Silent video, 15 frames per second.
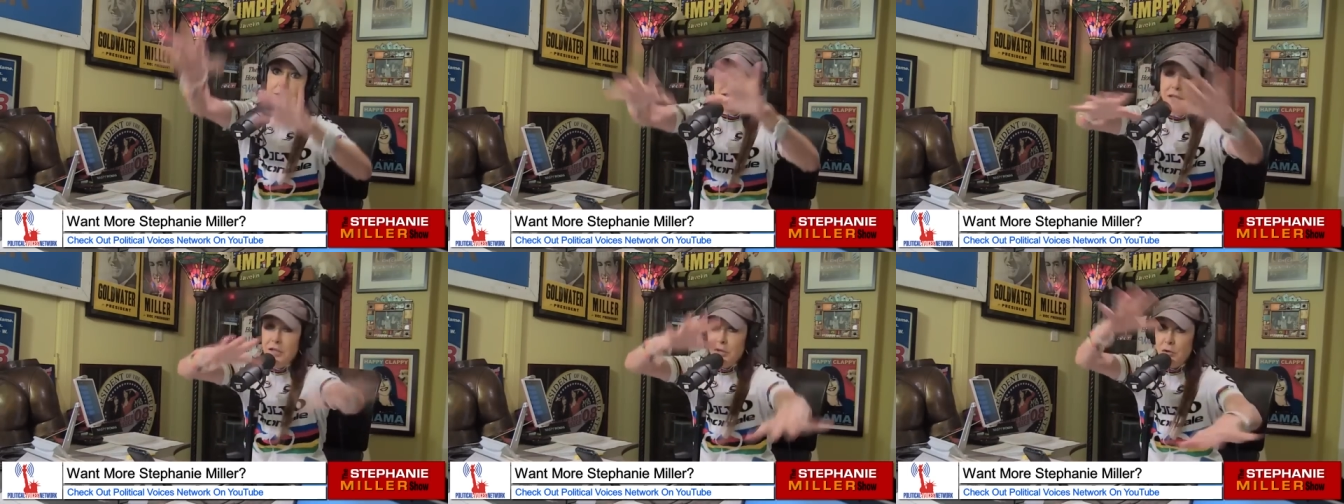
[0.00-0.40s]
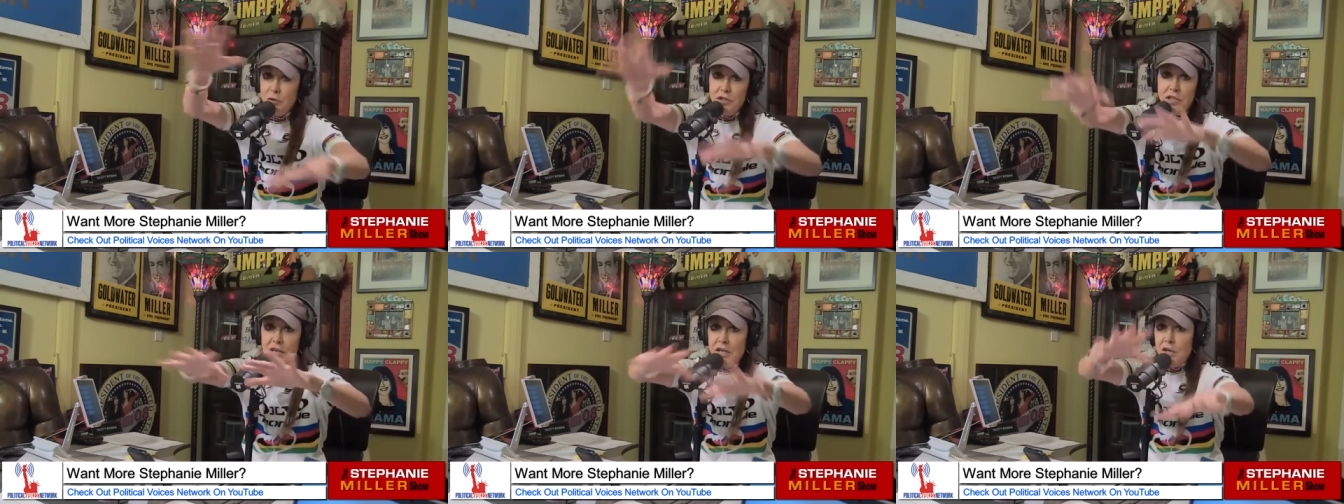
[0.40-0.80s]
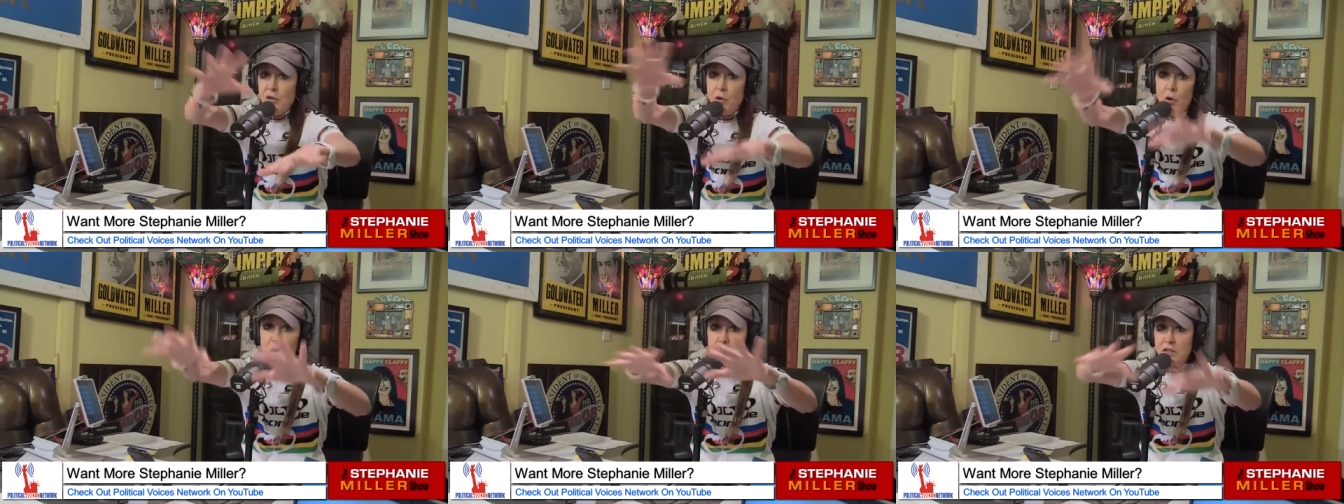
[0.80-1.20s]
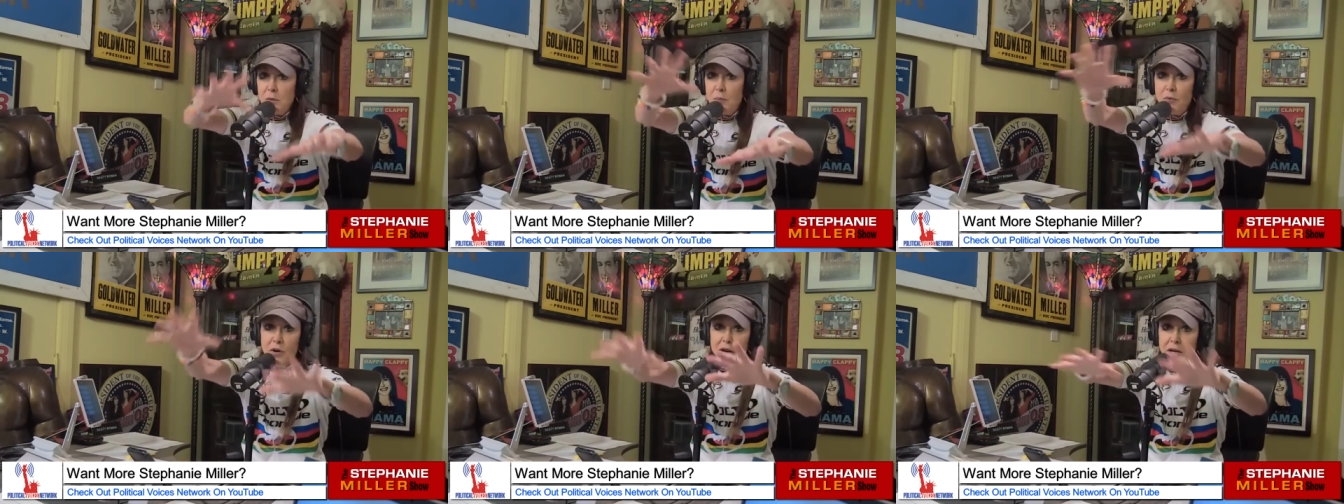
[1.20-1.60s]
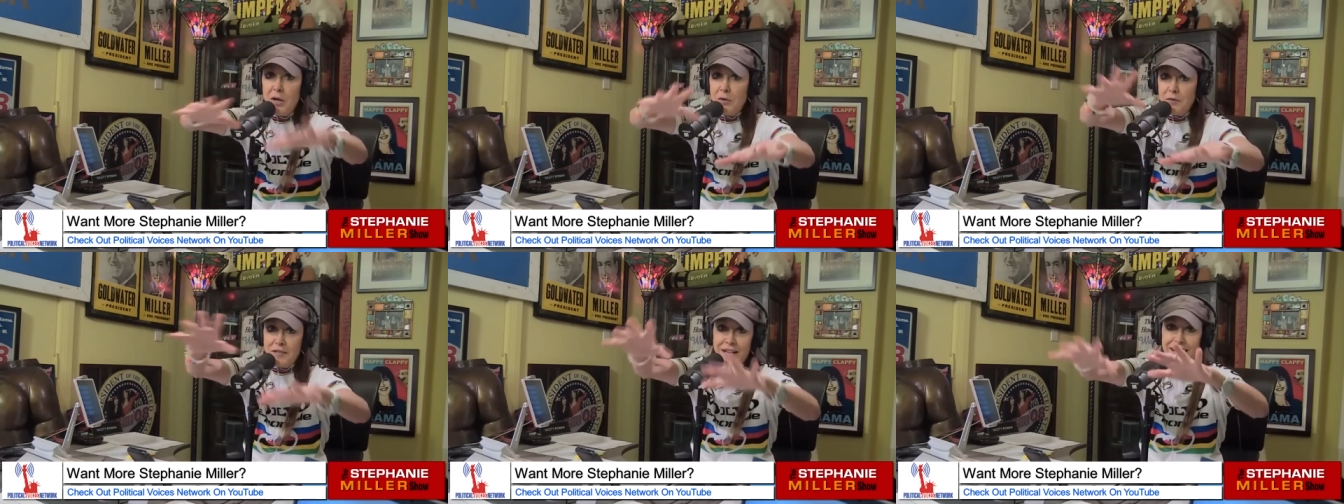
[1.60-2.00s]
In your whole
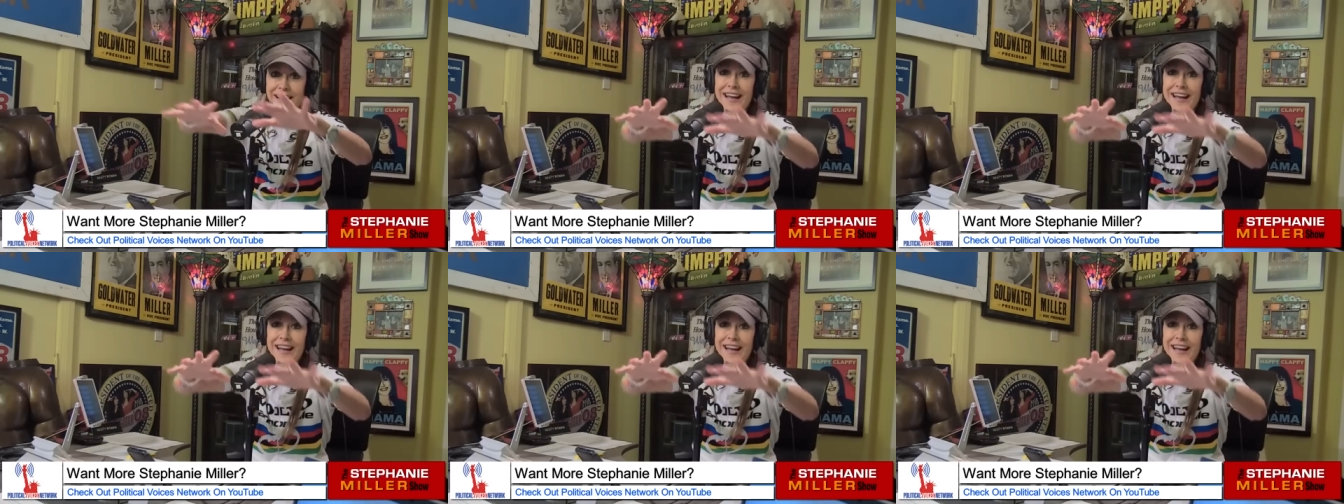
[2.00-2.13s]
Sopranos.